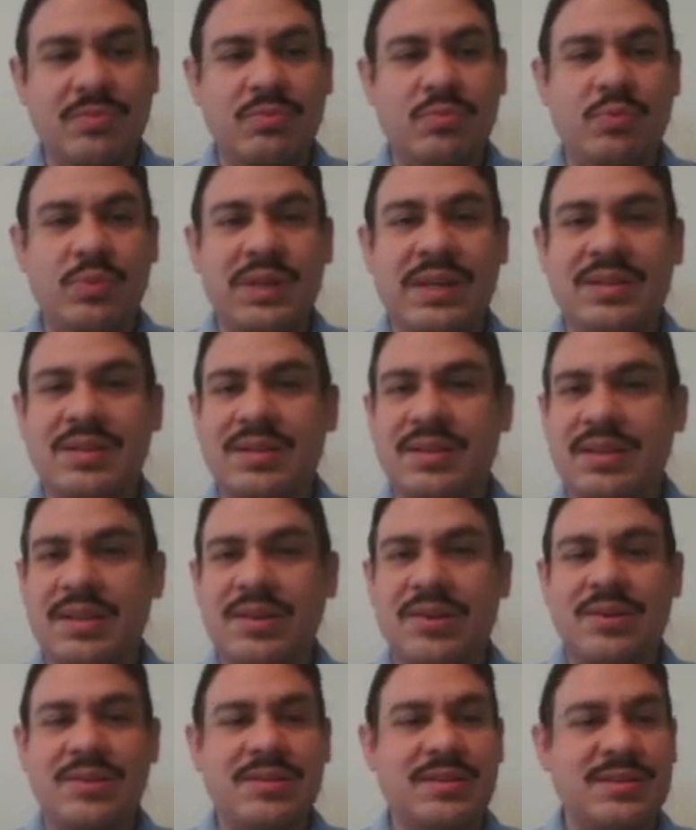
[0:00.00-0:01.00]
read the,
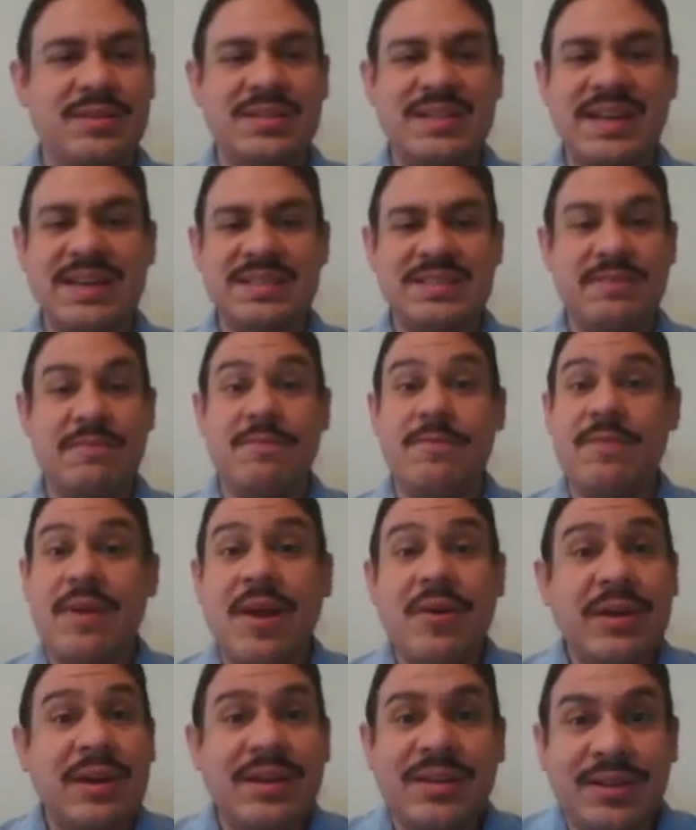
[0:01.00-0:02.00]
clear, the text
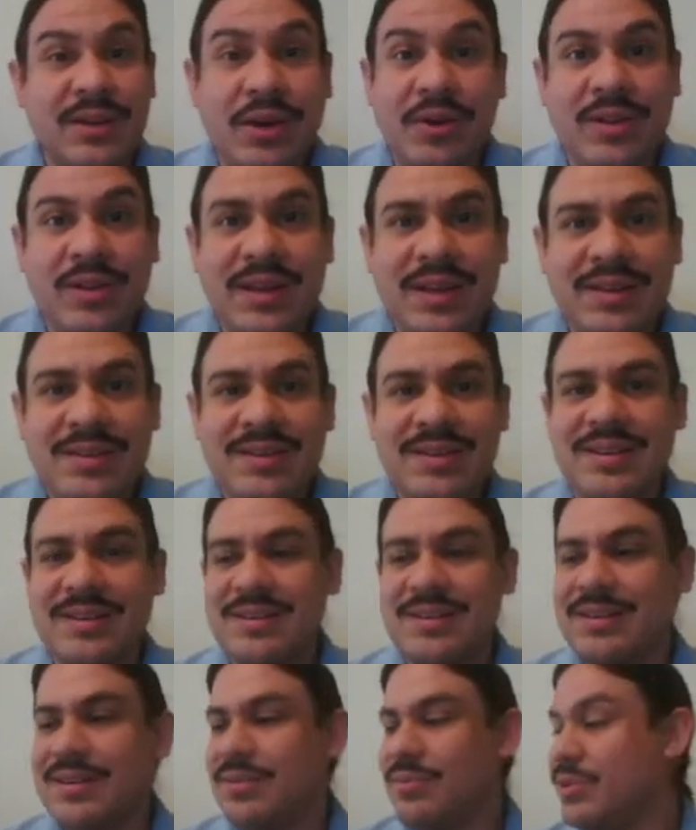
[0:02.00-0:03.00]
very clearly
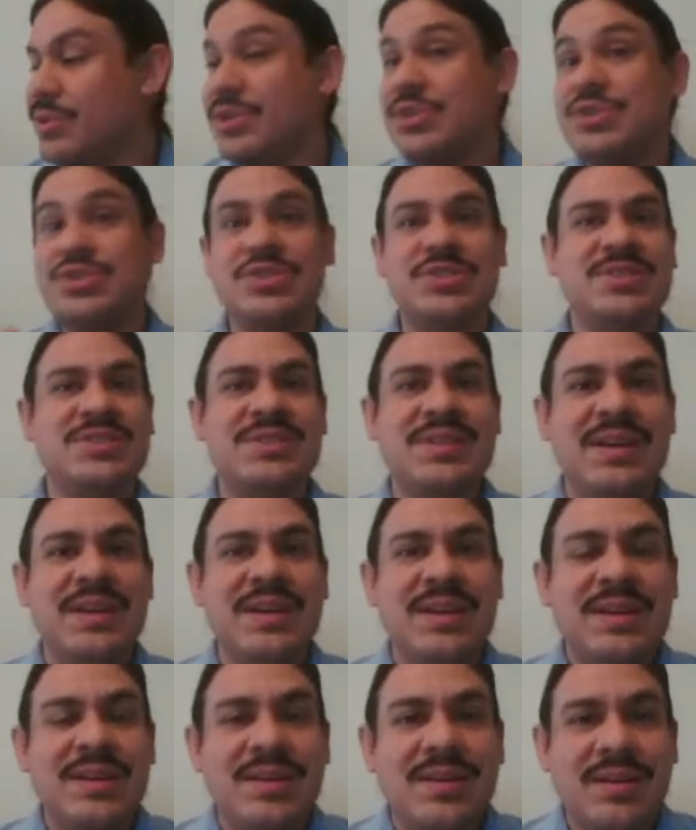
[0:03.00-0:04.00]
in a religious
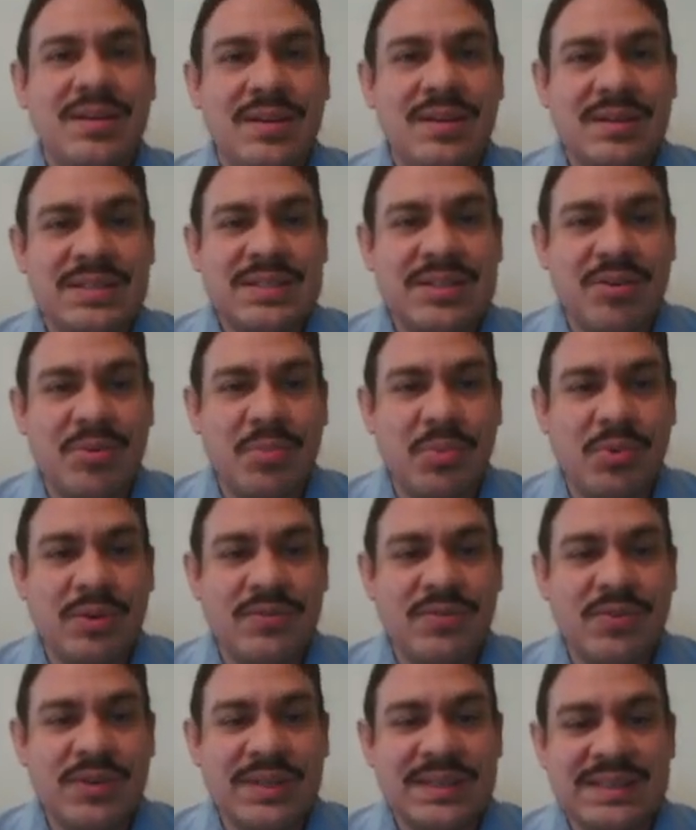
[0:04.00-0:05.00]
uh, ceremony,
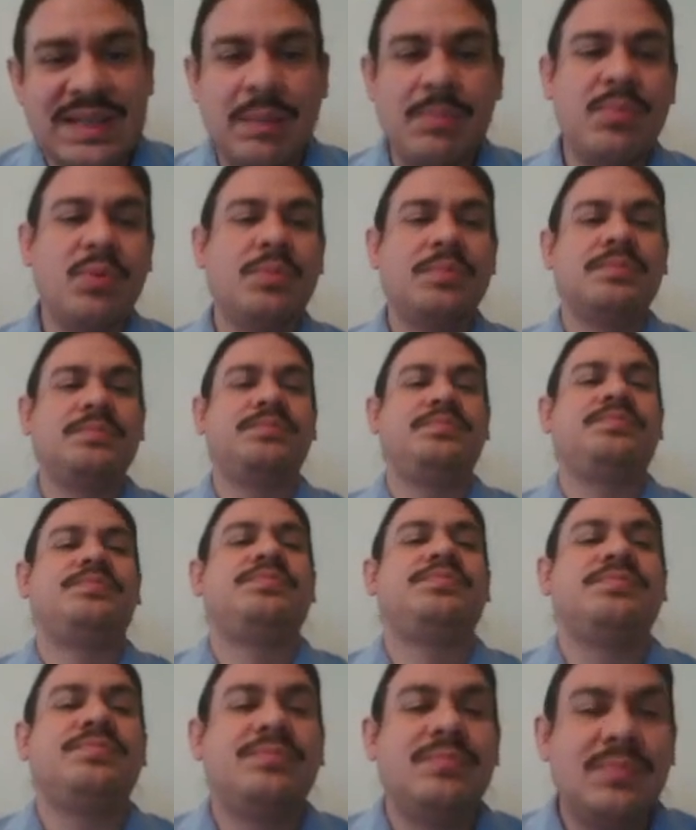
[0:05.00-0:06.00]
for example.
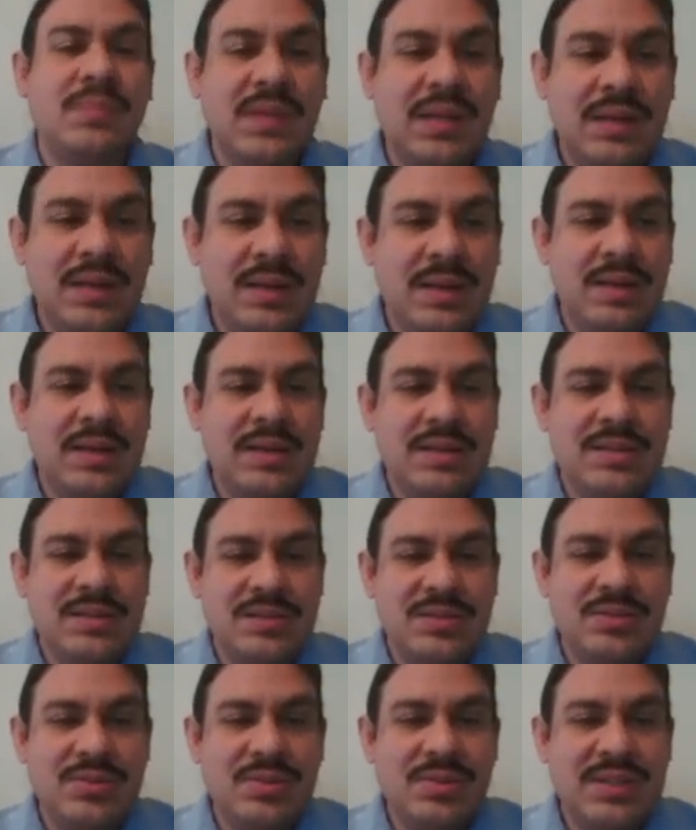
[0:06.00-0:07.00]

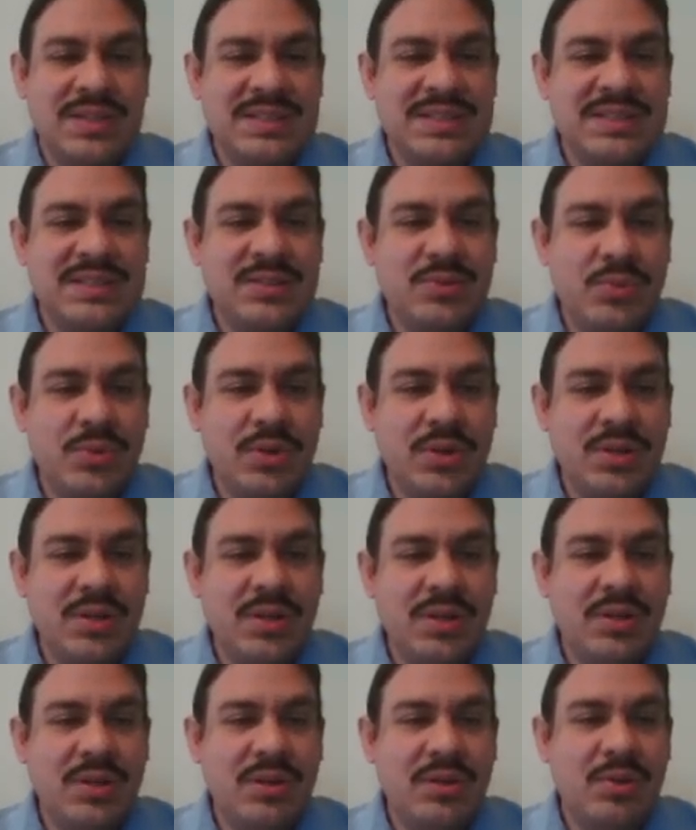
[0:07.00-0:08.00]
So this is the word
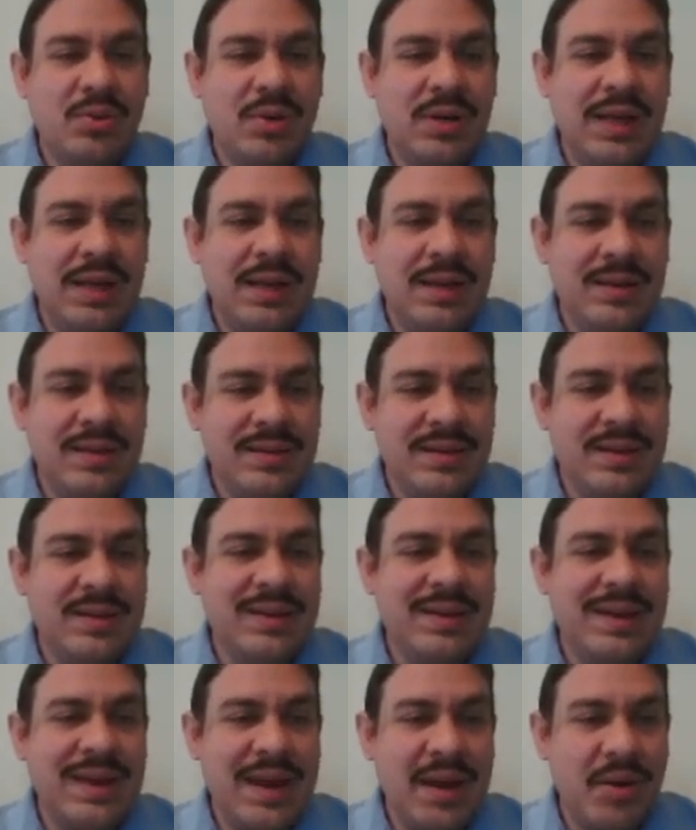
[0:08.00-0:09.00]
lugha
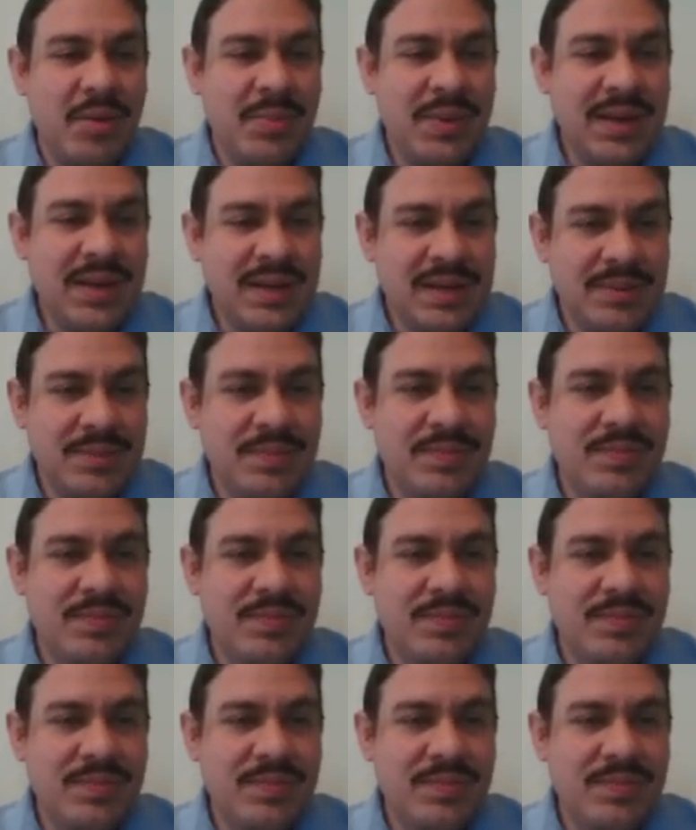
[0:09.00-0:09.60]
in Arabic.